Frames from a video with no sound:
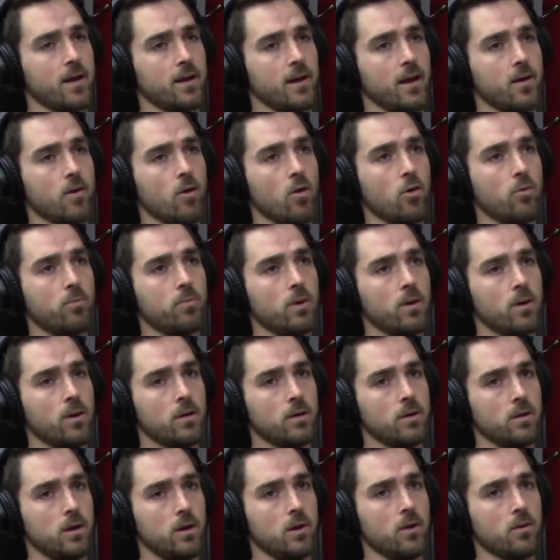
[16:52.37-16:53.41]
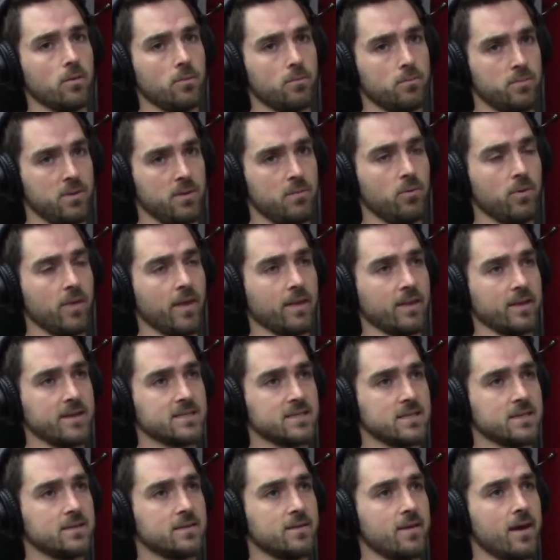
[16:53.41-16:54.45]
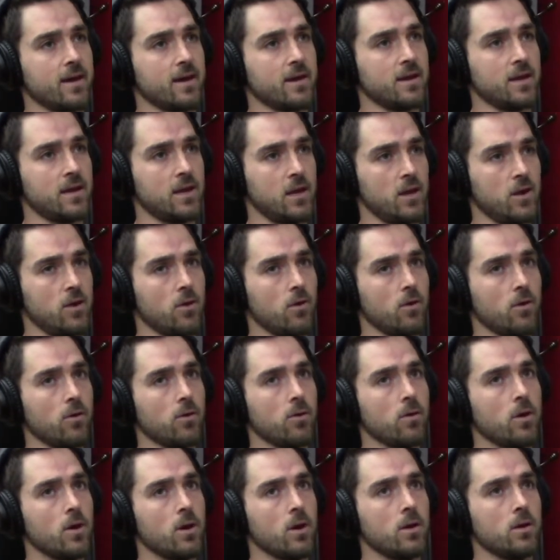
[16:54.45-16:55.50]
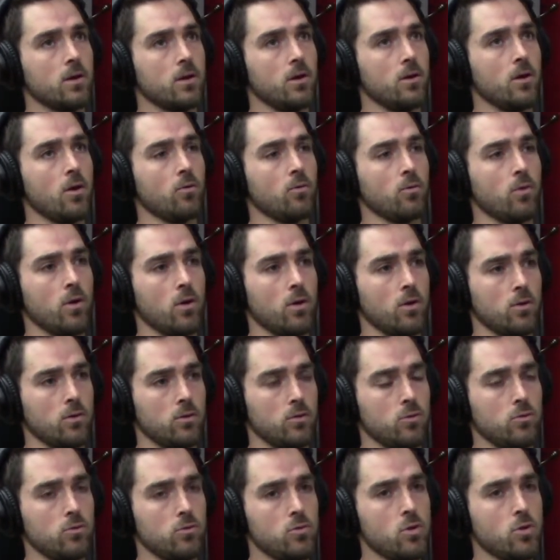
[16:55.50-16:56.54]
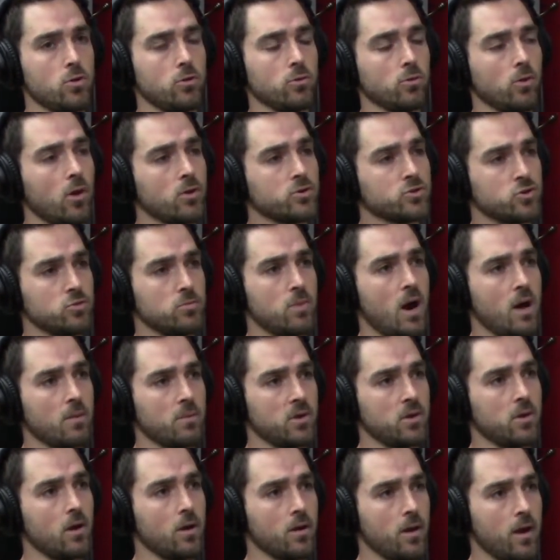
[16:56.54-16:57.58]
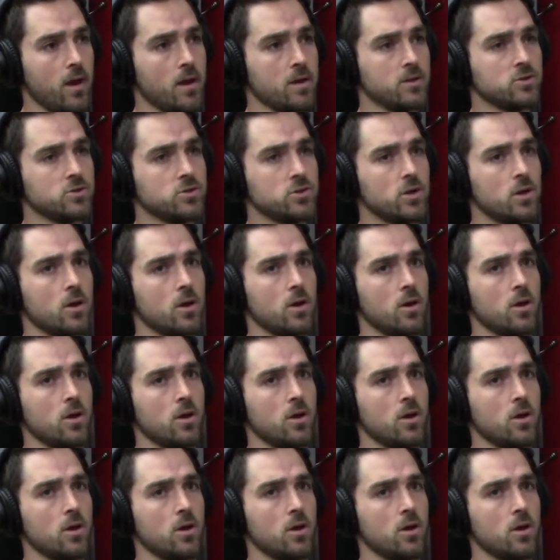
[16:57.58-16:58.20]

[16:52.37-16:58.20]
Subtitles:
And I hope, the people that listen to that can hear, you lost your mom at a young age.